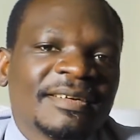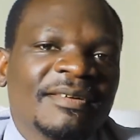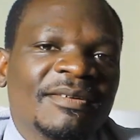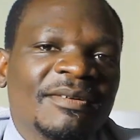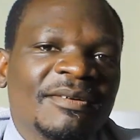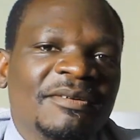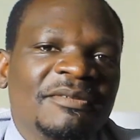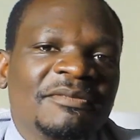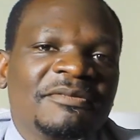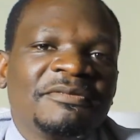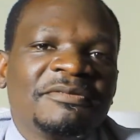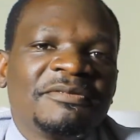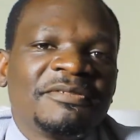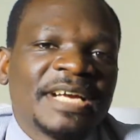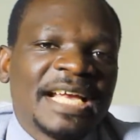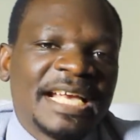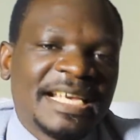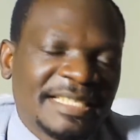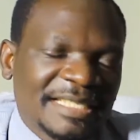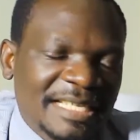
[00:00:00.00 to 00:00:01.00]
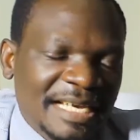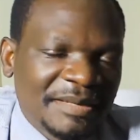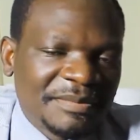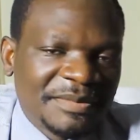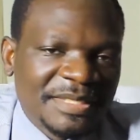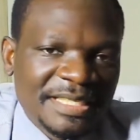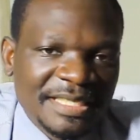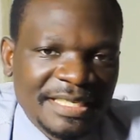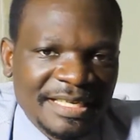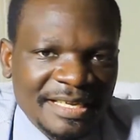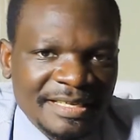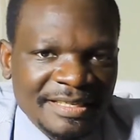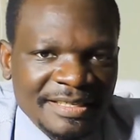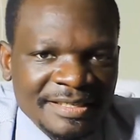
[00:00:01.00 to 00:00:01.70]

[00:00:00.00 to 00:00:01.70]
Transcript: of enzymes in an